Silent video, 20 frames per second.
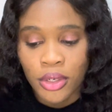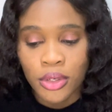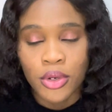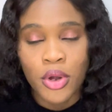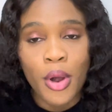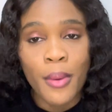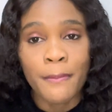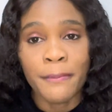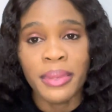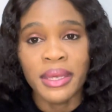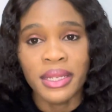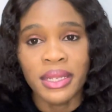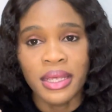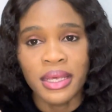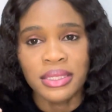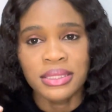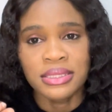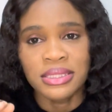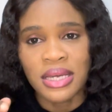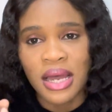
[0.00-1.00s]

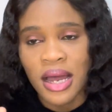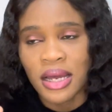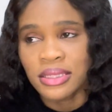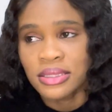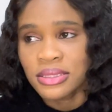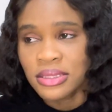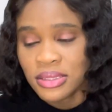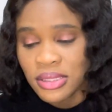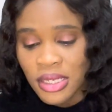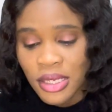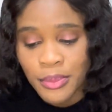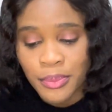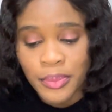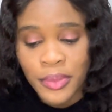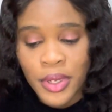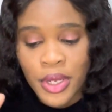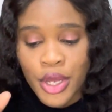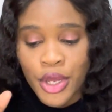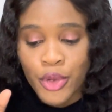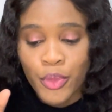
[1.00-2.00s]
company tax slip,
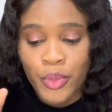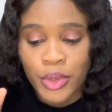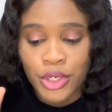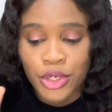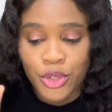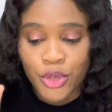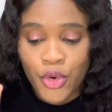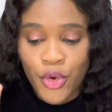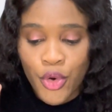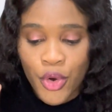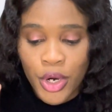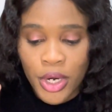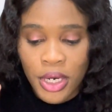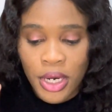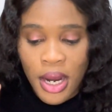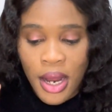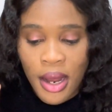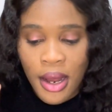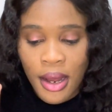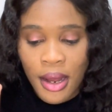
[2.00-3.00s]
with your
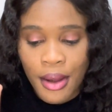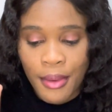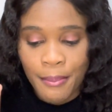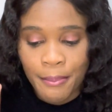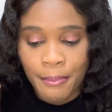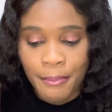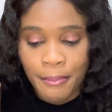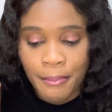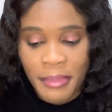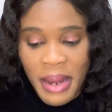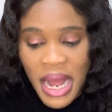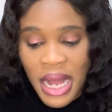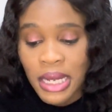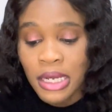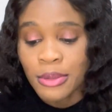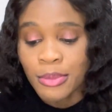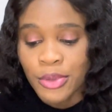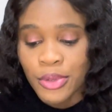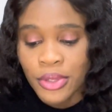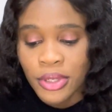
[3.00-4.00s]

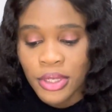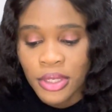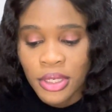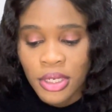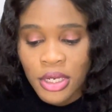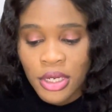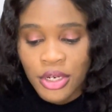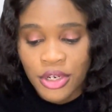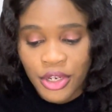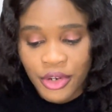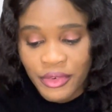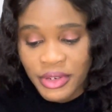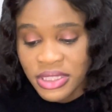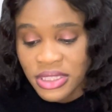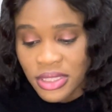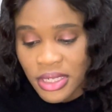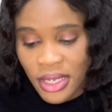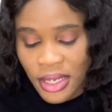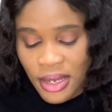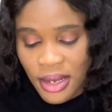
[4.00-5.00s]
bank book, your
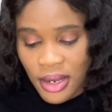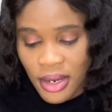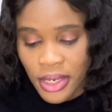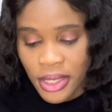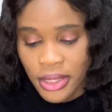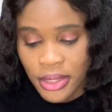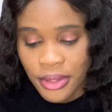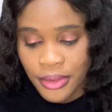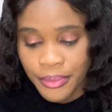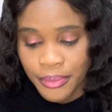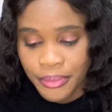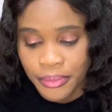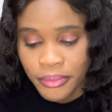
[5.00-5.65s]
resident card.